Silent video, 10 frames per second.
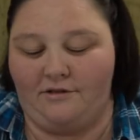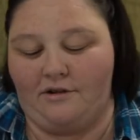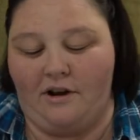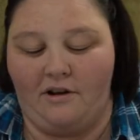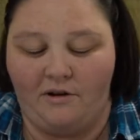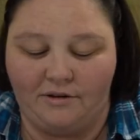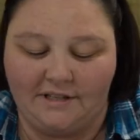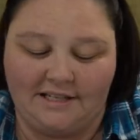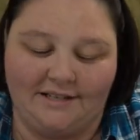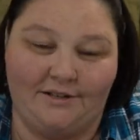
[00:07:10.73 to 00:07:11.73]
Try to hold
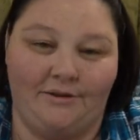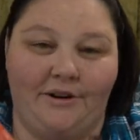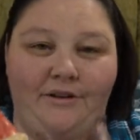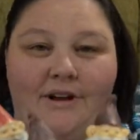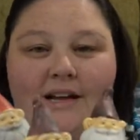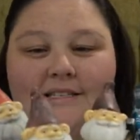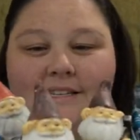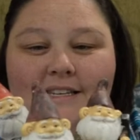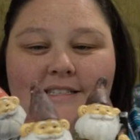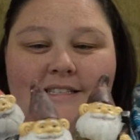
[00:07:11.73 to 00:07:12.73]
these to where you guys
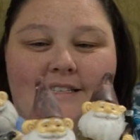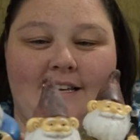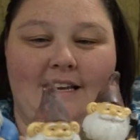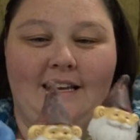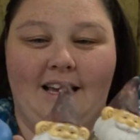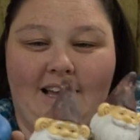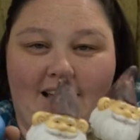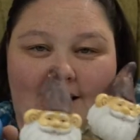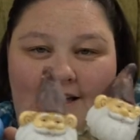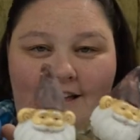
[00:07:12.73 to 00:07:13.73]
can see
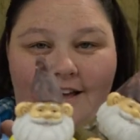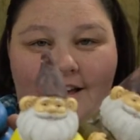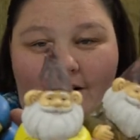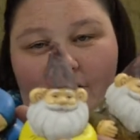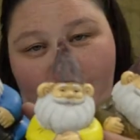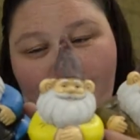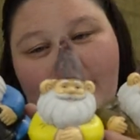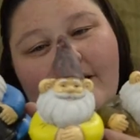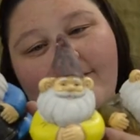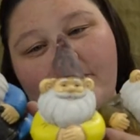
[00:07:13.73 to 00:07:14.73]
all
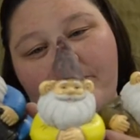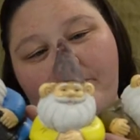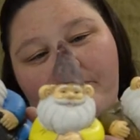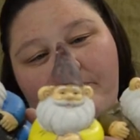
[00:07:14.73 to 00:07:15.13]
three of them.